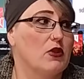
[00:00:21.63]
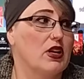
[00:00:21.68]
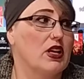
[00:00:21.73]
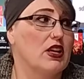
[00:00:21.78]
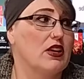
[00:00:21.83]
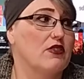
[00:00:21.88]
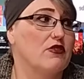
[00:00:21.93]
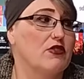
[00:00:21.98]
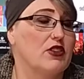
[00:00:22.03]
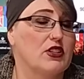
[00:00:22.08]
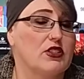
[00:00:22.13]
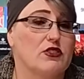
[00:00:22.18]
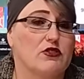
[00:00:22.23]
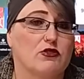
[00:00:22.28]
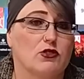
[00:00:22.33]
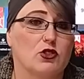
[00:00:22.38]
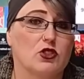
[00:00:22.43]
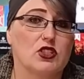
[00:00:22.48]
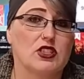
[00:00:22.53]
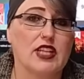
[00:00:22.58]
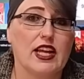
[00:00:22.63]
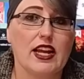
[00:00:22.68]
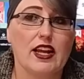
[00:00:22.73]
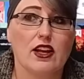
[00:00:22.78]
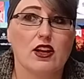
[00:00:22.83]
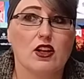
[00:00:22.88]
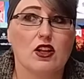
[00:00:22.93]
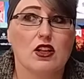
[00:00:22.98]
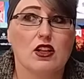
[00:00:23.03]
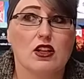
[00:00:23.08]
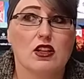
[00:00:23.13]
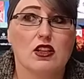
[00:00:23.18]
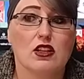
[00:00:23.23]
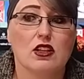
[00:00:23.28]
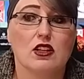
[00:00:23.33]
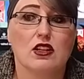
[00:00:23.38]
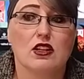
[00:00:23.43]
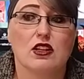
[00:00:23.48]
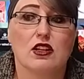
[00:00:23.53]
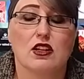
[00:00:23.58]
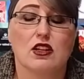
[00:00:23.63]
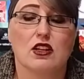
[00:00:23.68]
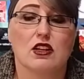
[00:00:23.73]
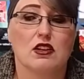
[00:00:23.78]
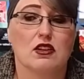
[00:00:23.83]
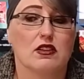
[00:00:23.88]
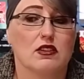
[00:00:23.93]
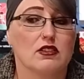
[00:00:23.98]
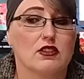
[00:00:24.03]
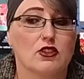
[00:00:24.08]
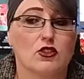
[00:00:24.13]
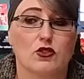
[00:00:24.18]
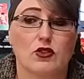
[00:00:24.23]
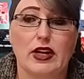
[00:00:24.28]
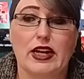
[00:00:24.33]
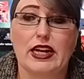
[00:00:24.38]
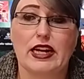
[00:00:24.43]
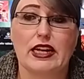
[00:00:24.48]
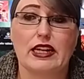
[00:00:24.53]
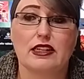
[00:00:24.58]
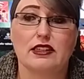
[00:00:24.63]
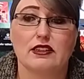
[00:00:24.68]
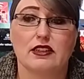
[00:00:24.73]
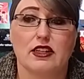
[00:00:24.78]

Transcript: If it's for sale, great.